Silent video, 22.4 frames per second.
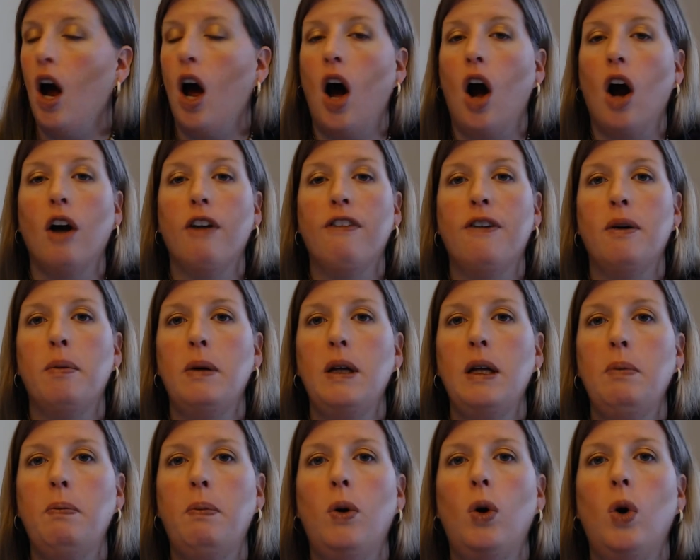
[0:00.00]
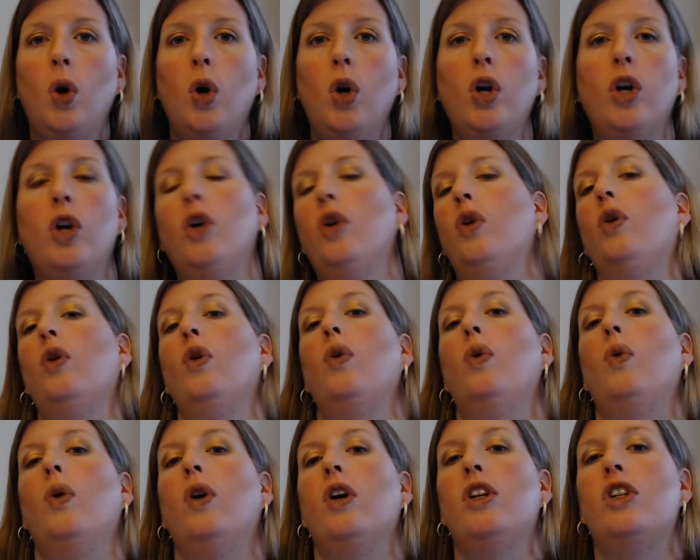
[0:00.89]
are for people
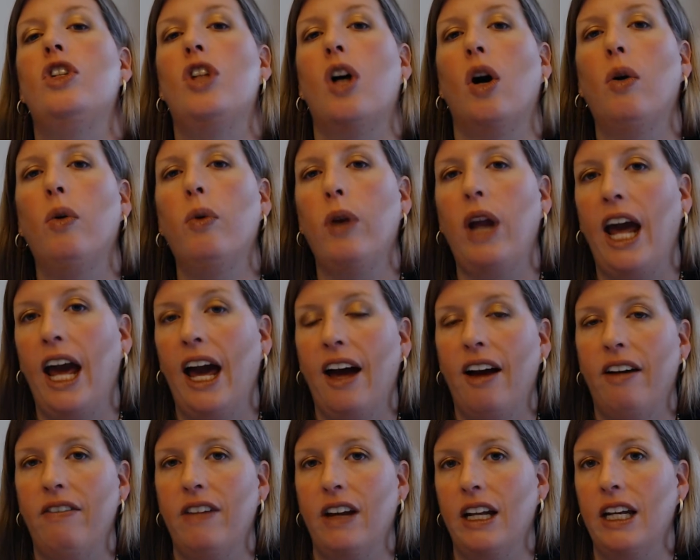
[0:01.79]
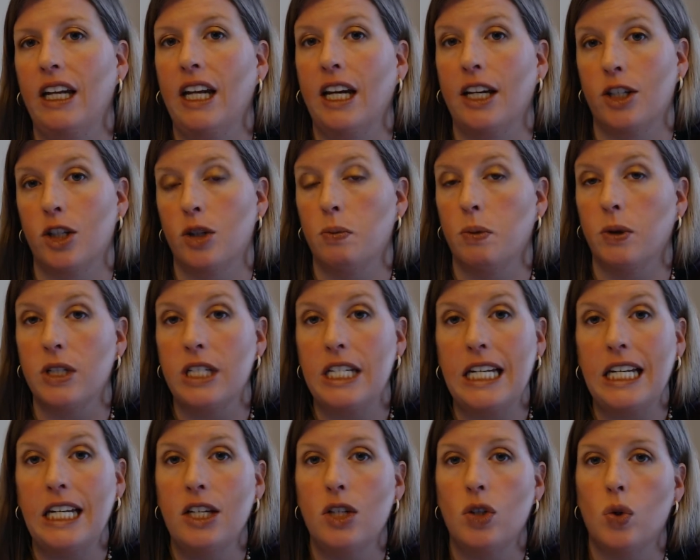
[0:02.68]
who don't have any
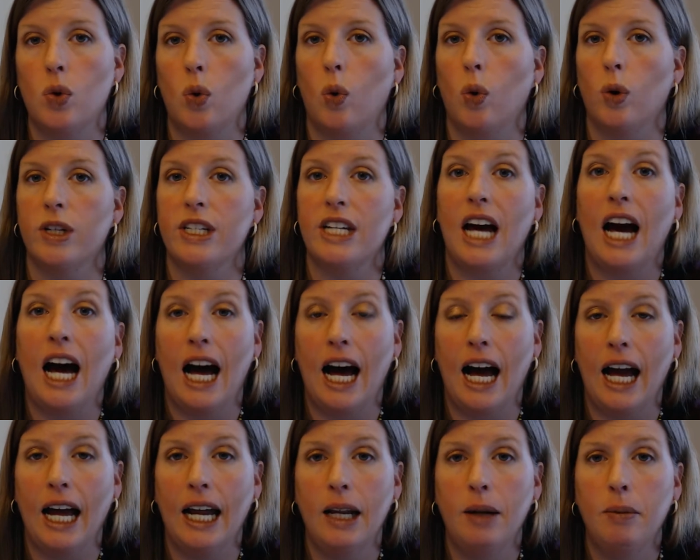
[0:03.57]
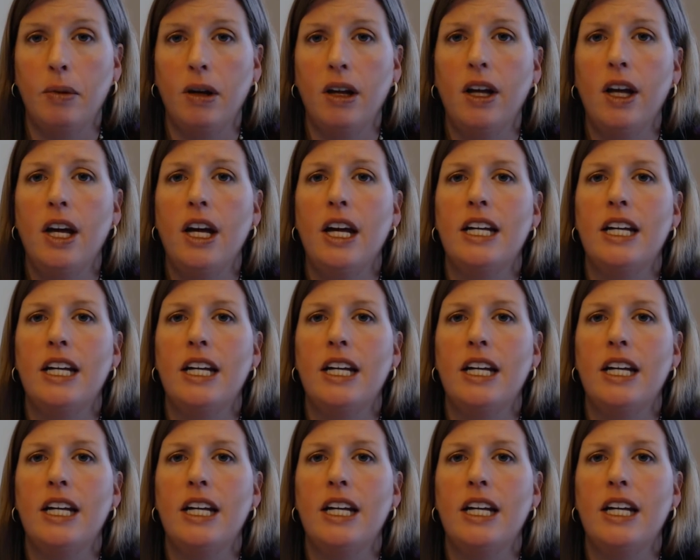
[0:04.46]
expertise or time